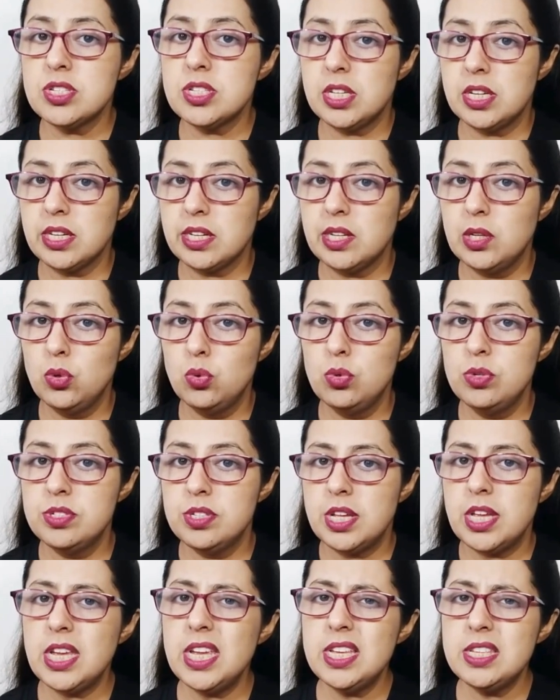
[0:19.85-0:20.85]
includes
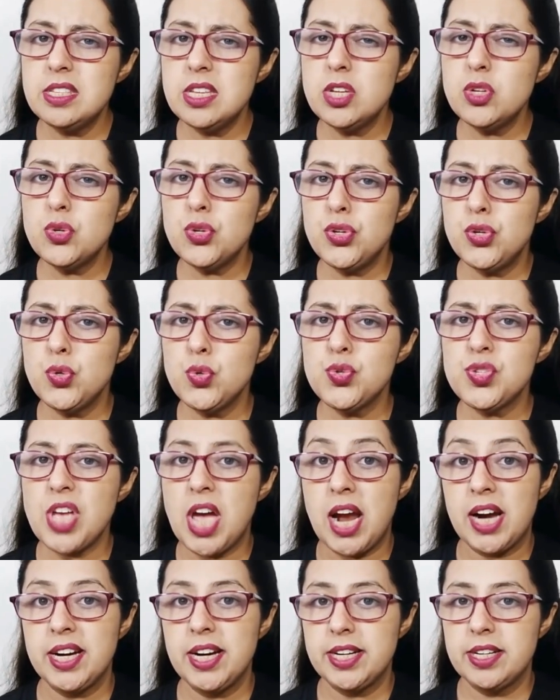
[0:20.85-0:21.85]
easy-to-use
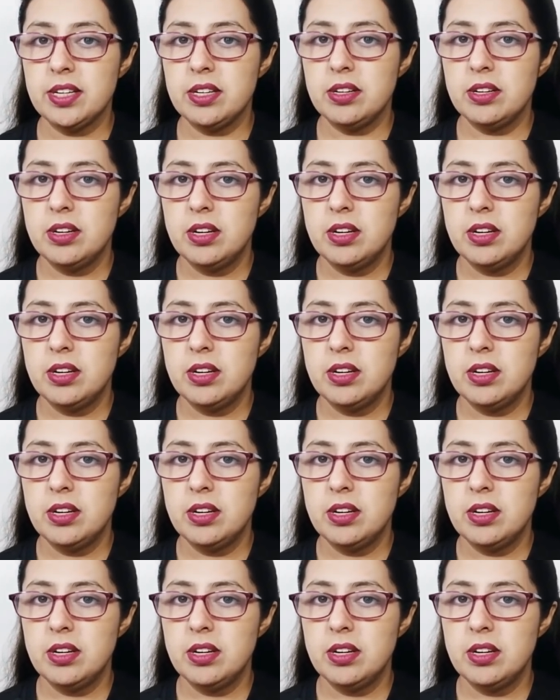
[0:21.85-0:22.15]
editor.